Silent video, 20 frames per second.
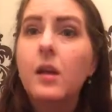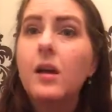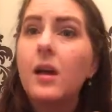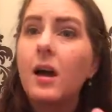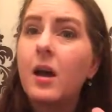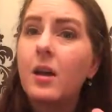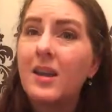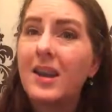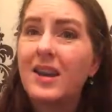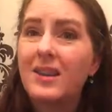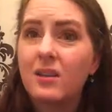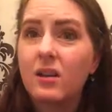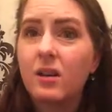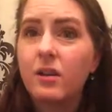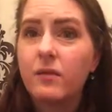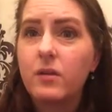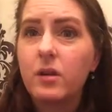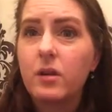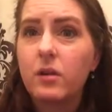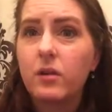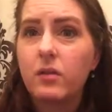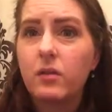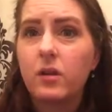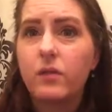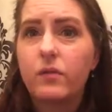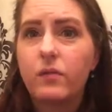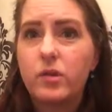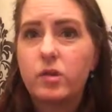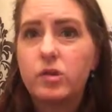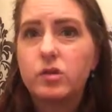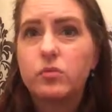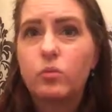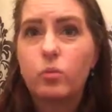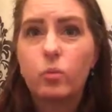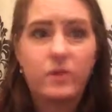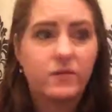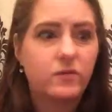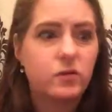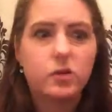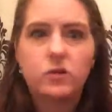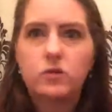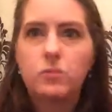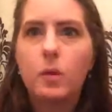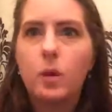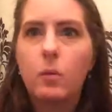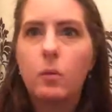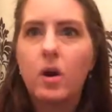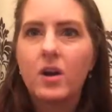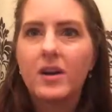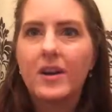And as I've used it with just my one